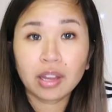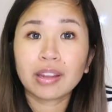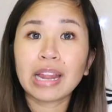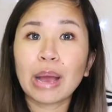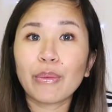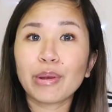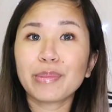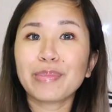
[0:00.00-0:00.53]

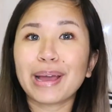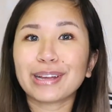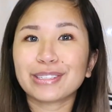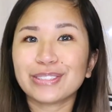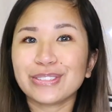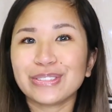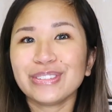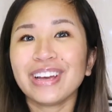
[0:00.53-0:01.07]
Now we're
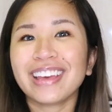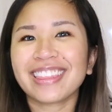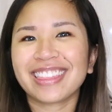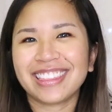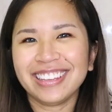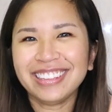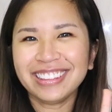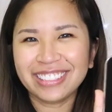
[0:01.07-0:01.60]
back to
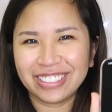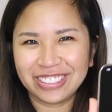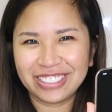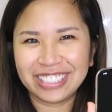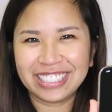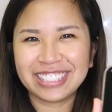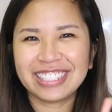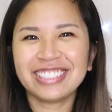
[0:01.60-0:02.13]
the
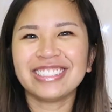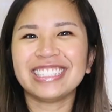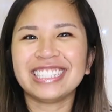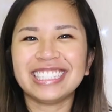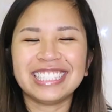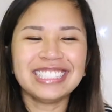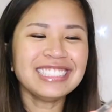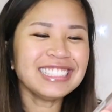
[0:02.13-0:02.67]
loading
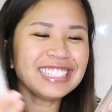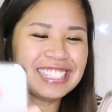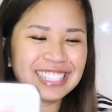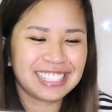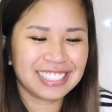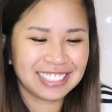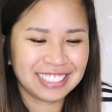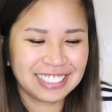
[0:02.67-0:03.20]

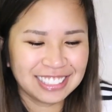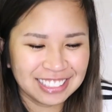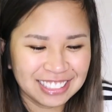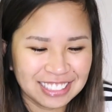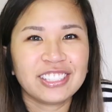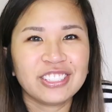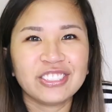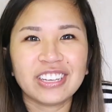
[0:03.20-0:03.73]
screens.
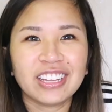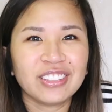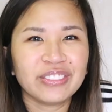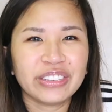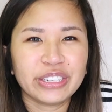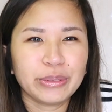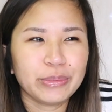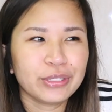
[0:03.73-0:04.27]
Cute
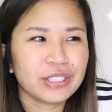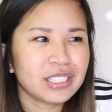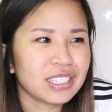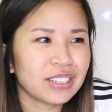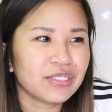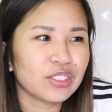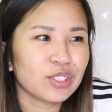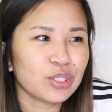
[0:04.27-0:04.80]
elevator
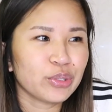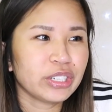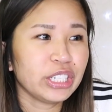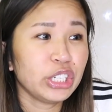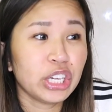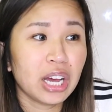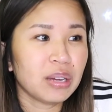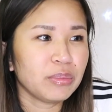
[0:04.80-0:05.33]
music if there's really
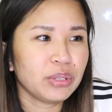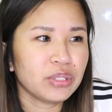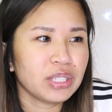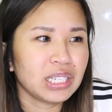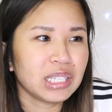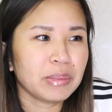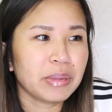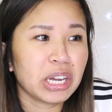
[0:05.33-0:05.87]
not
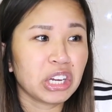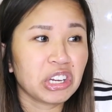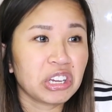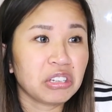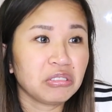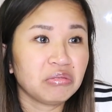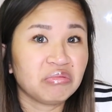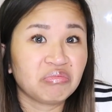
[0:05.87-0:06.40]
music in the
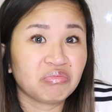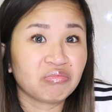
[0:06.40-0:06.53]
background.